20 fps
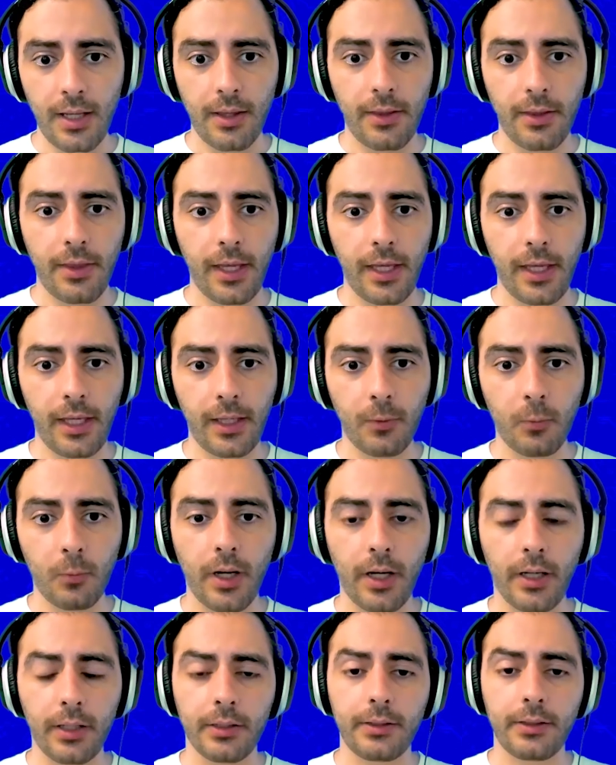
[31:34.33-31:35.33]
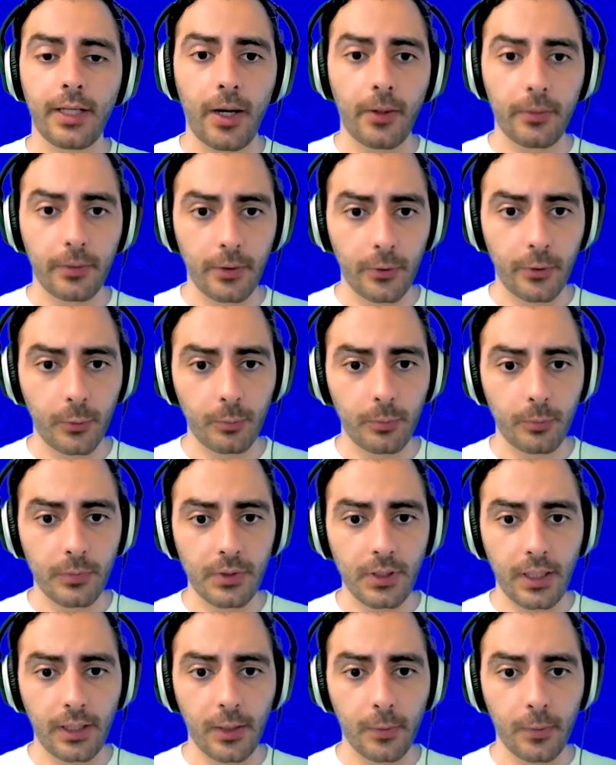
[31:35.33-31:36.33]
They want
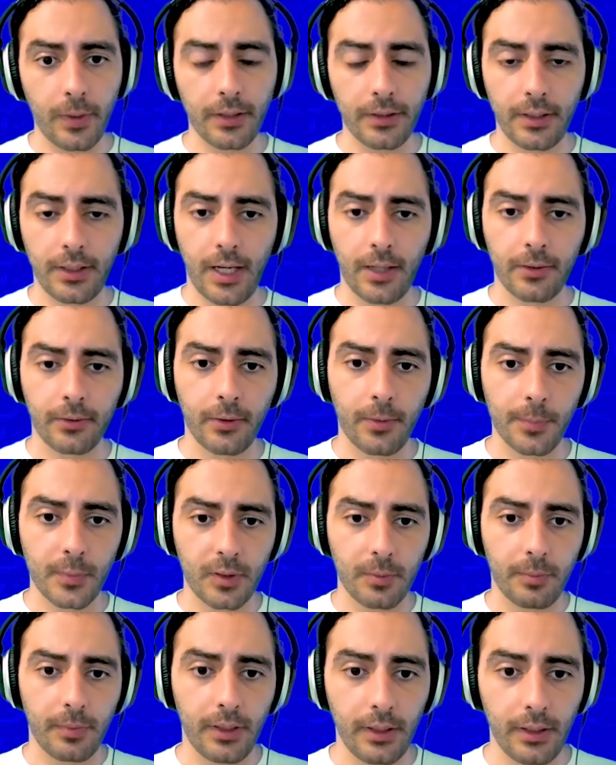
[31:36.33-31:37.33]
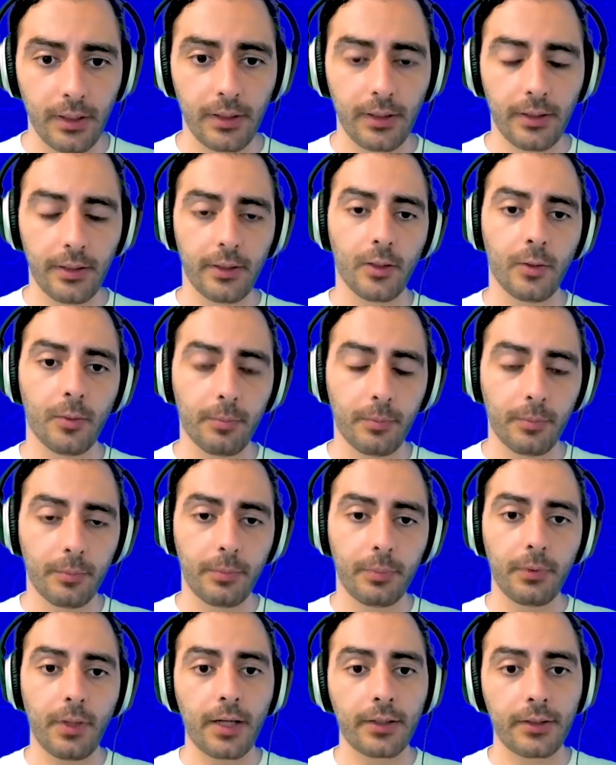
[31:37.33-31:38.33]
townhomes, and they want the townhomes to be you know
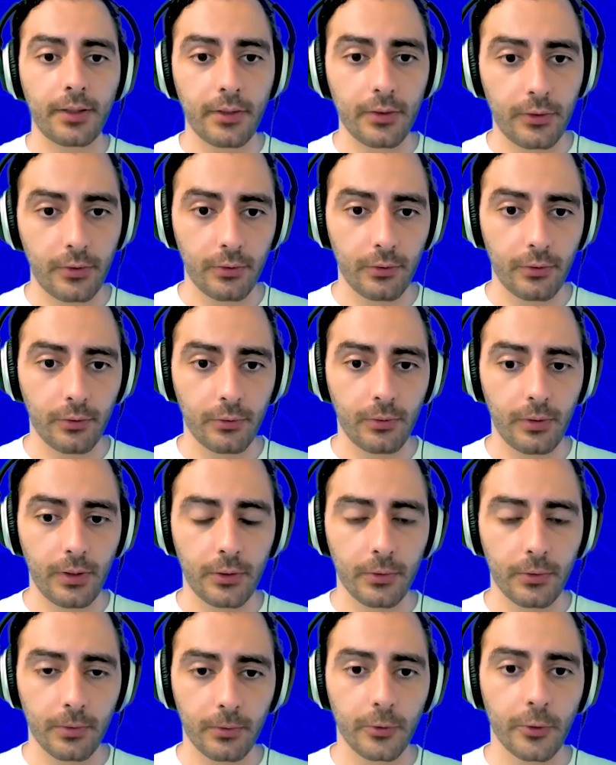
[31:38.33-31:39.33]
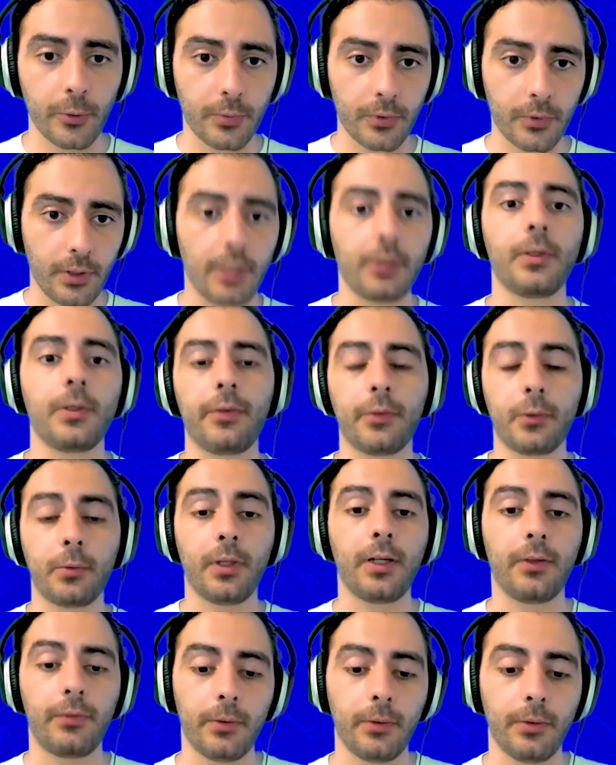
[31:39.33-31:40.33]
blocked into into a group so that you have
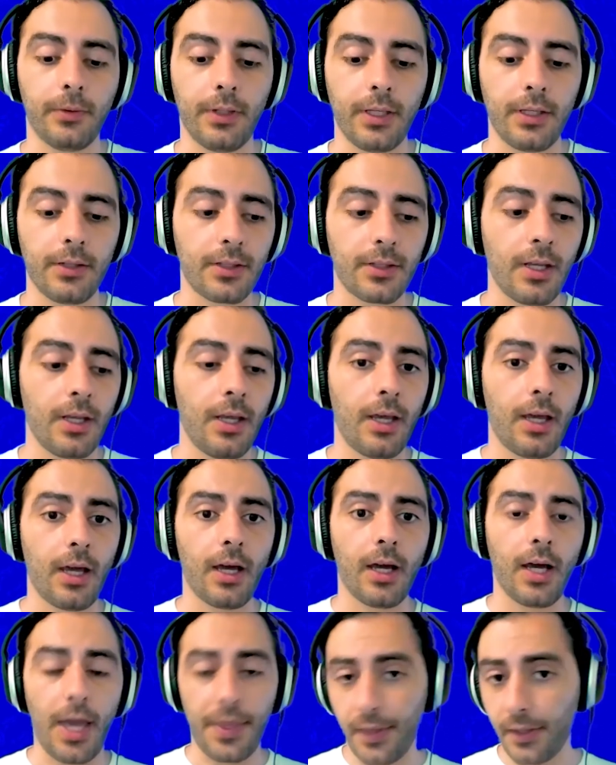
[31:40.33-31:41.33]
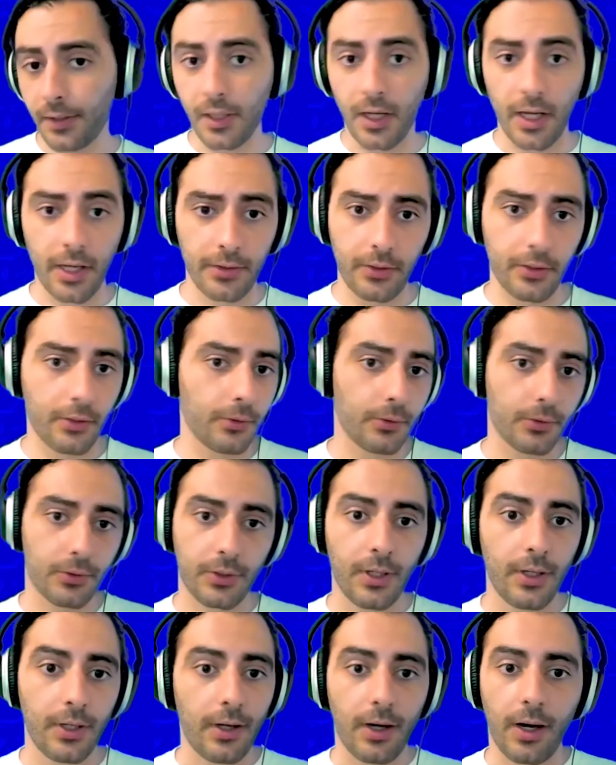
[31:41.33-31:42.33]
quite a few of these. Uh, and then
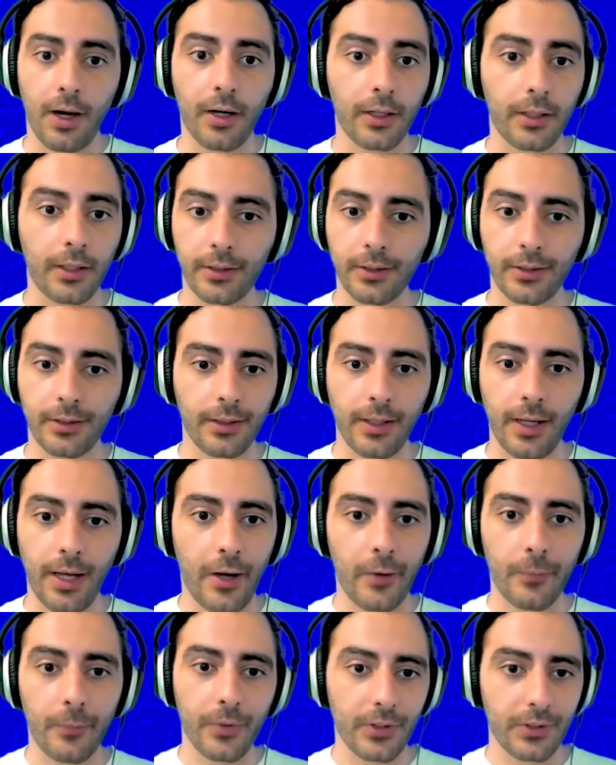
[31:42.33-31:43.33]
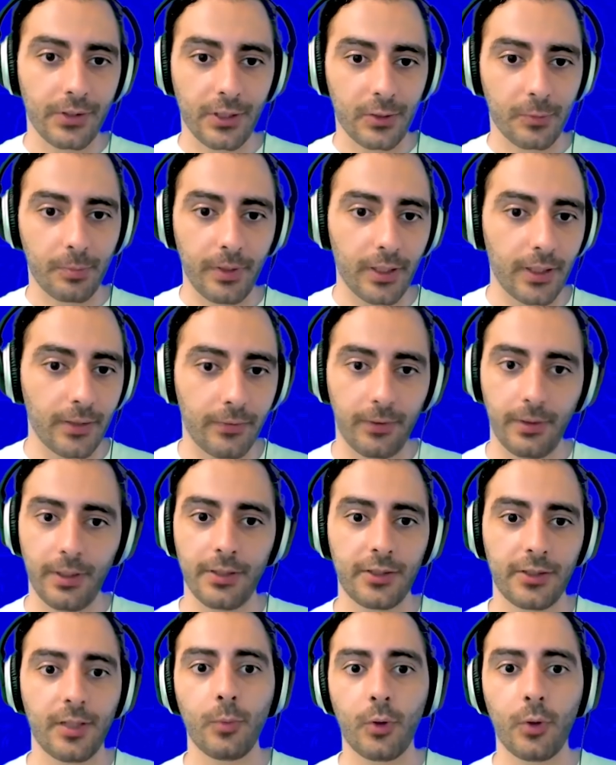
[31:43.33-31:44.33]
condos are almost as plentiful
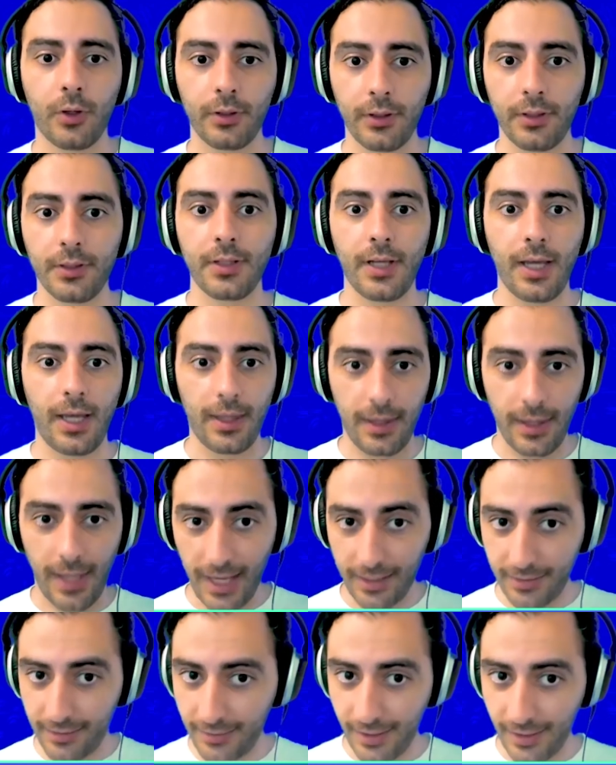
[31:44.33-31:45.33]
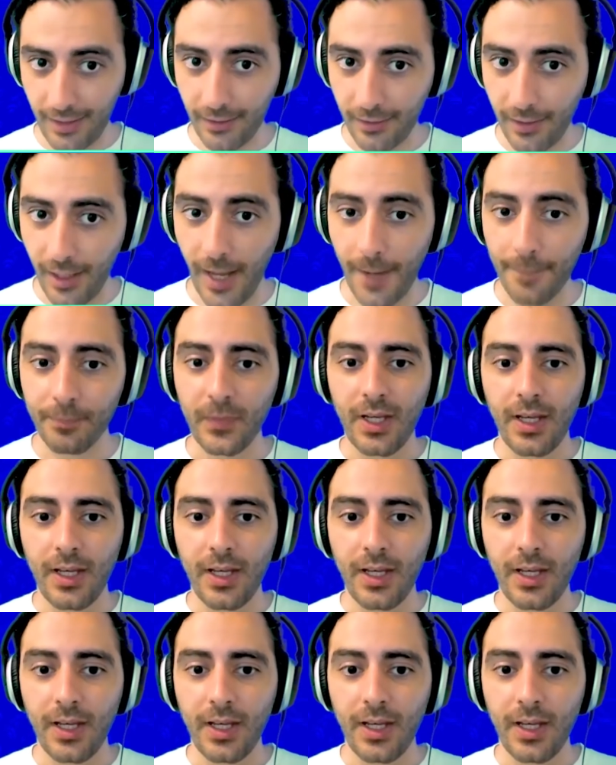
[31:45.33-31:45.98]
as Tim Hortons, and that's saying a lot.